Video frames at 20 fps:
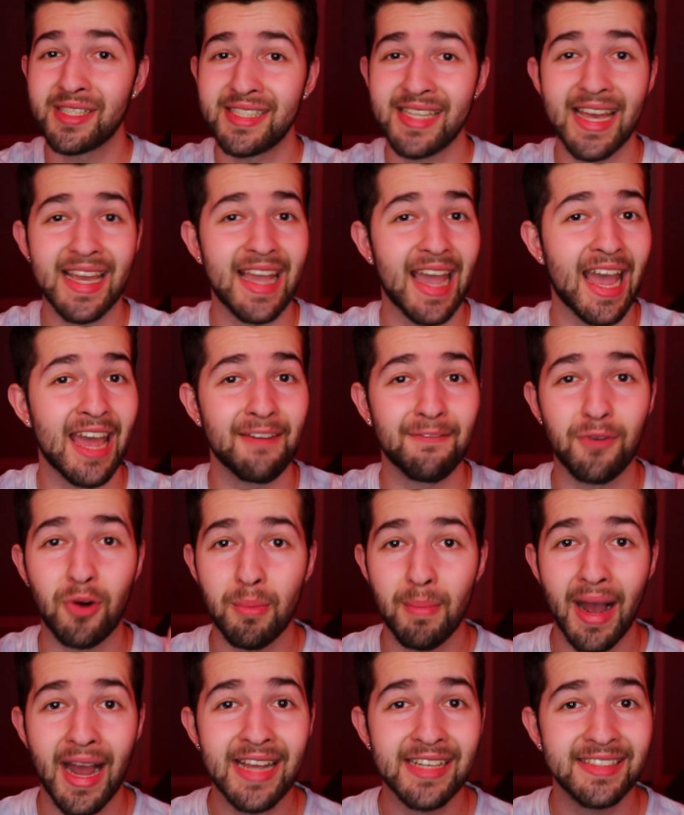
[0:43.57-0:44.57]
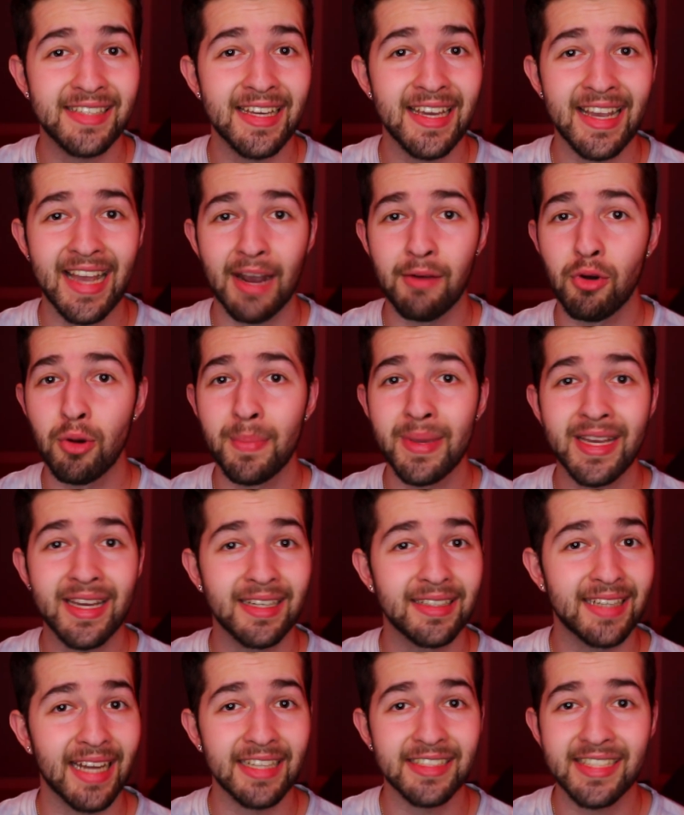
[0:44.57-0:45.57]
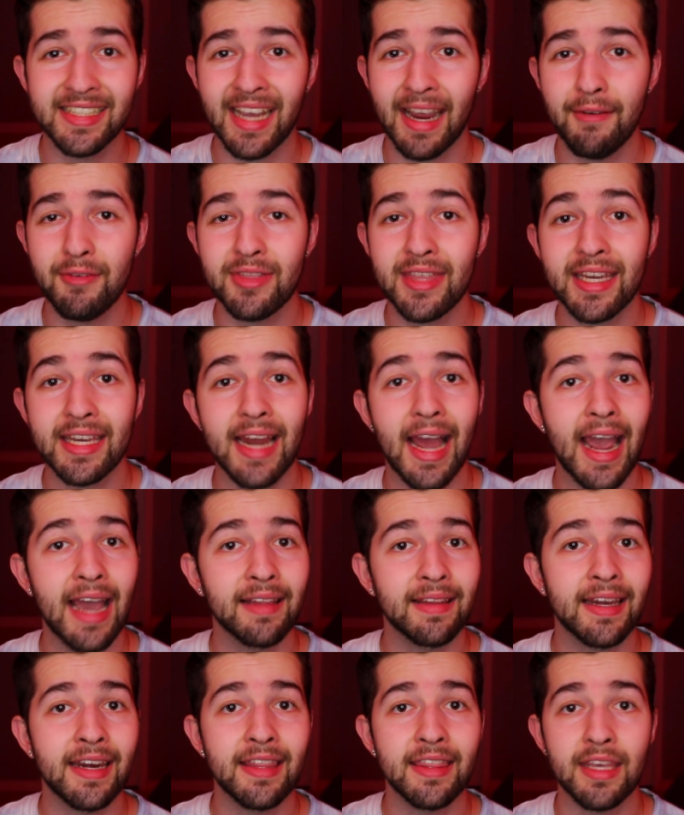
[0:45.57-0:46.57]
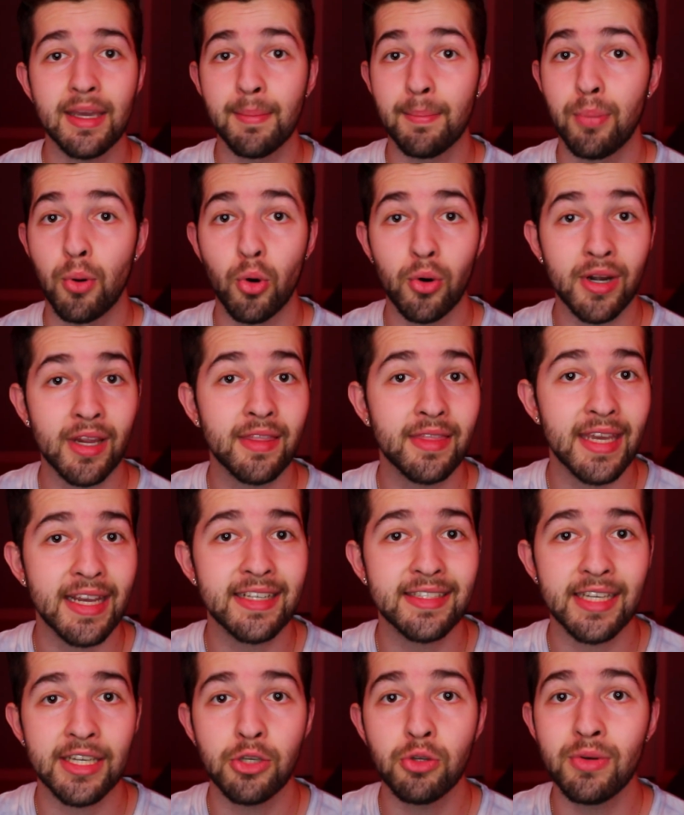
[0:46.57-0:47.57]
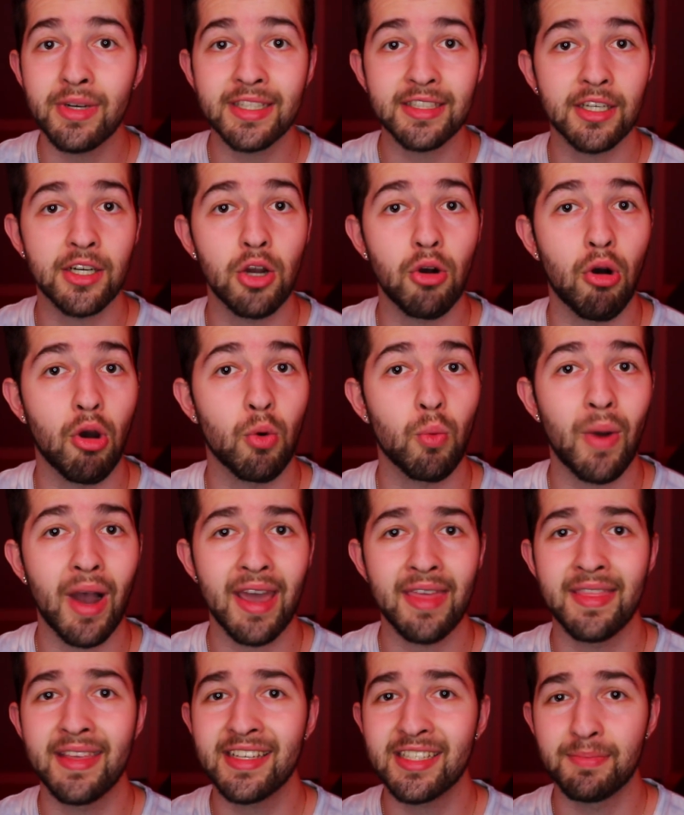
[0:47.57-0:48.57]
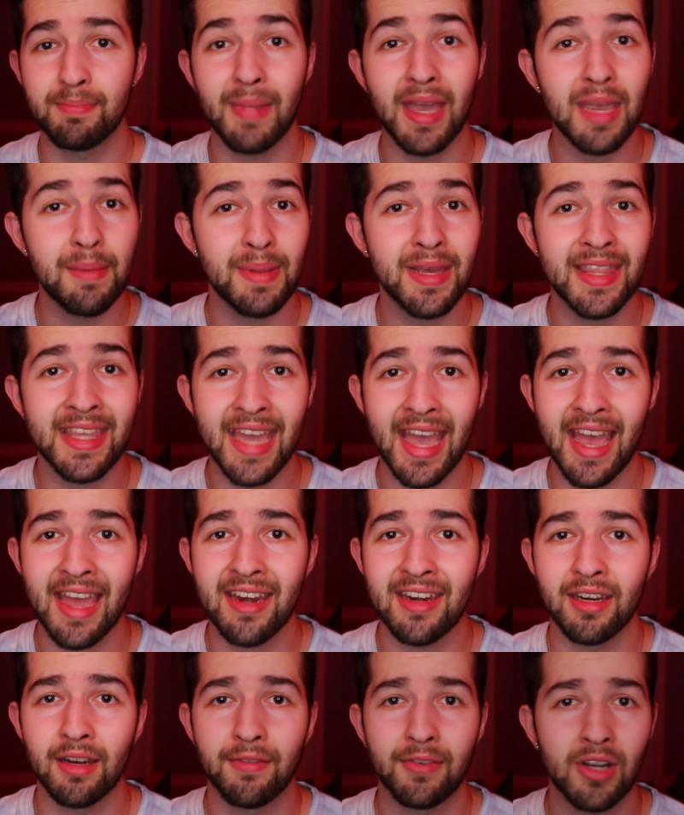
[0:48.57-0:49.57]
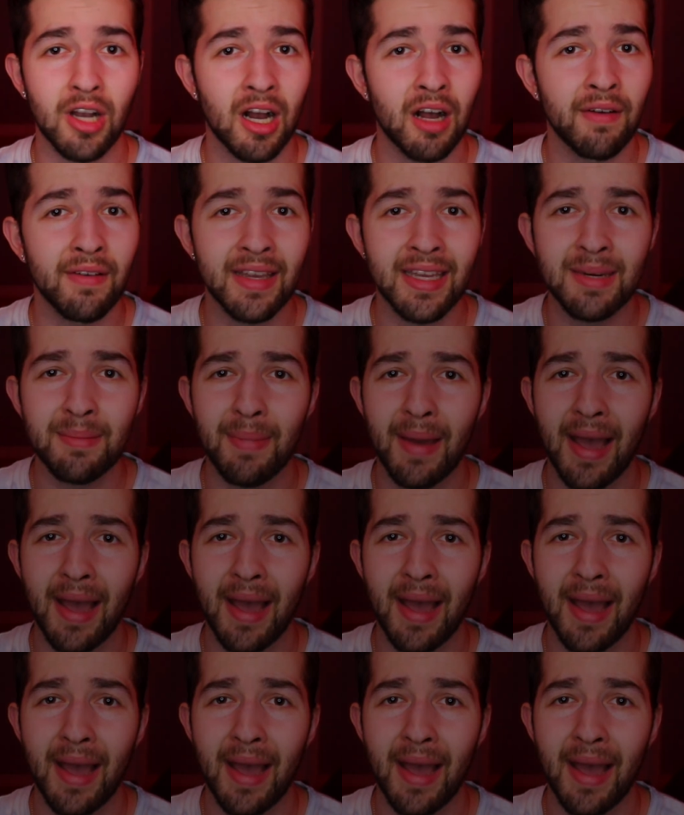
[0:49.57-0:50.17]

sake and for my sake, I will be condensing everything and highlighting the important things that you need to know on why this may be the end of Colleen